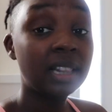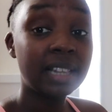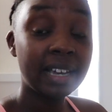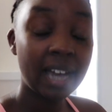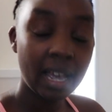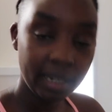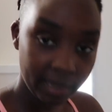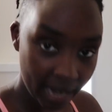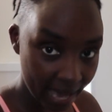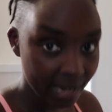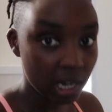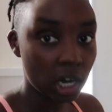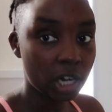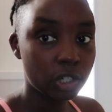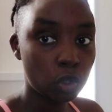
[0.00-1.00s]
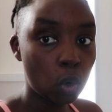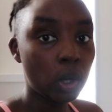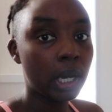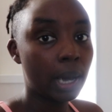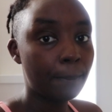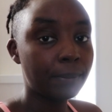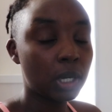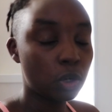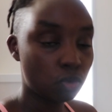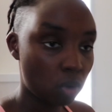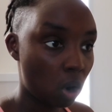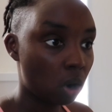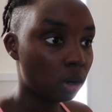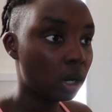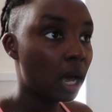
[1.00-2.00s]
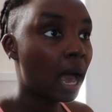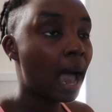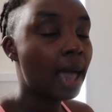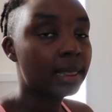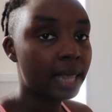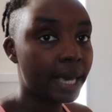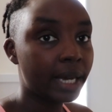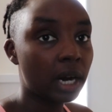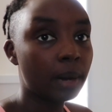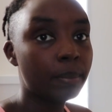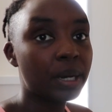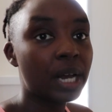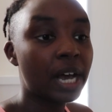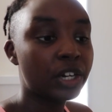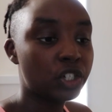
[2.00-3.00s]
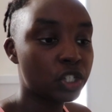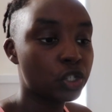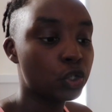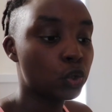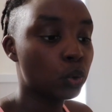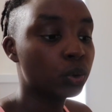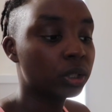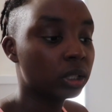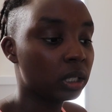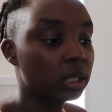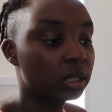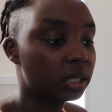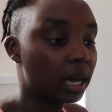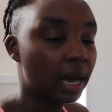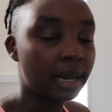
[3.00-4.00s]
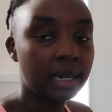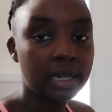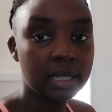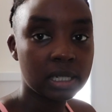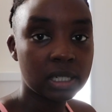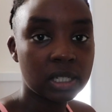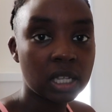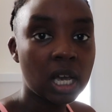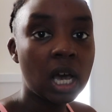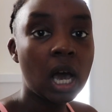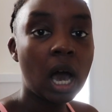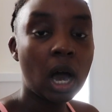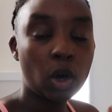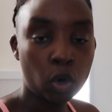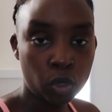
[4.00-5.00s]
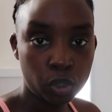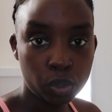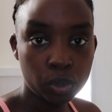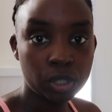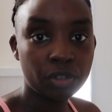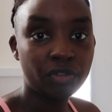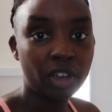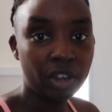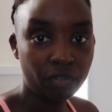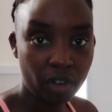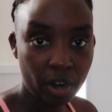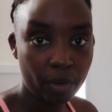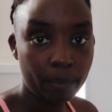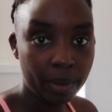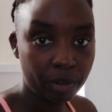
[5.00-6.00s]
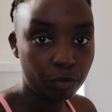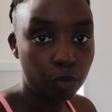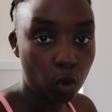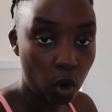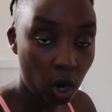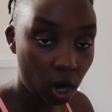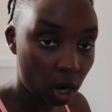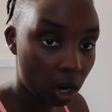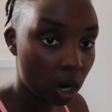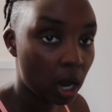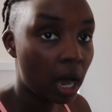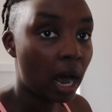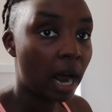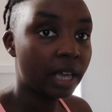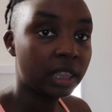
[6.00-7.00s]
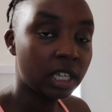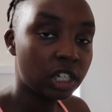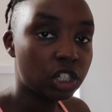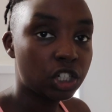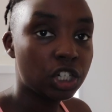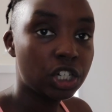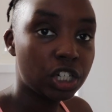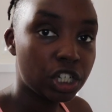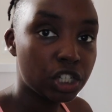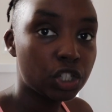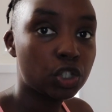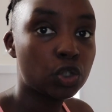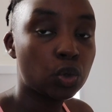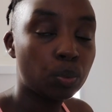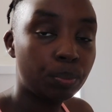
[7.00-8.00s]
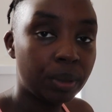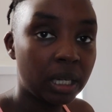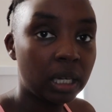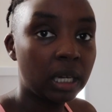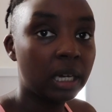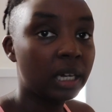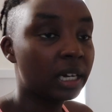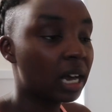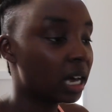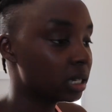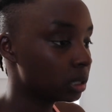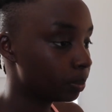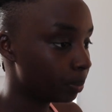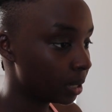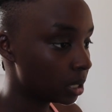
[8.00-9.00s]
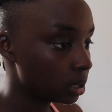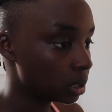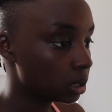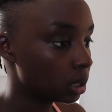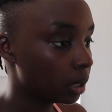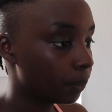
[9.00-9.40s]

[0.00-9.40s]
like i like her don't get me wrong i like her but i just don't think the island is a conducive environment for her i think she needs to be in a space